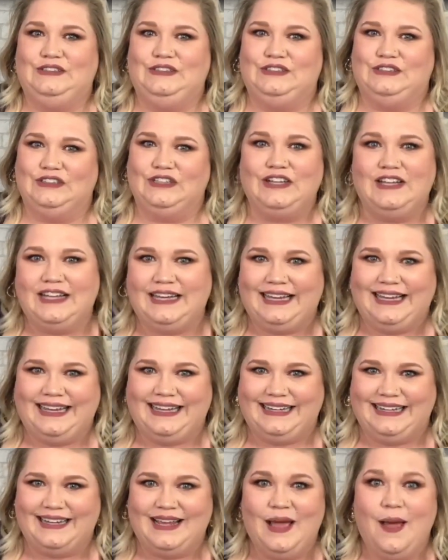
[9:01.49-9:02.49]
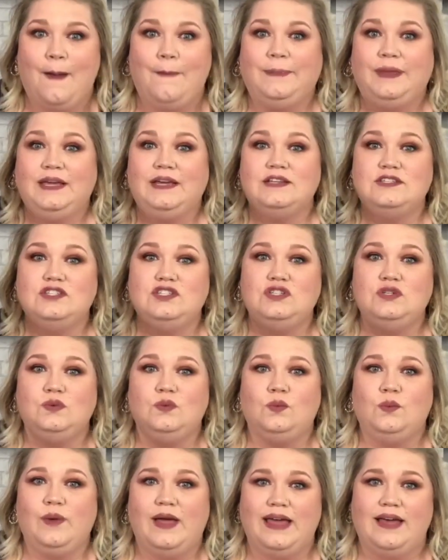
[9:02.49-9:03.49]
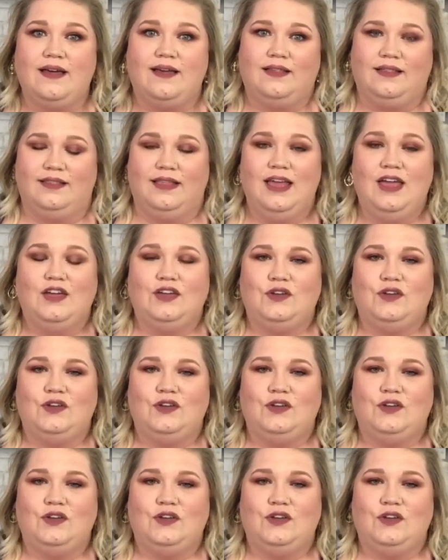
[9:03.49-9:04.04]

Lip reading: good. Because you will.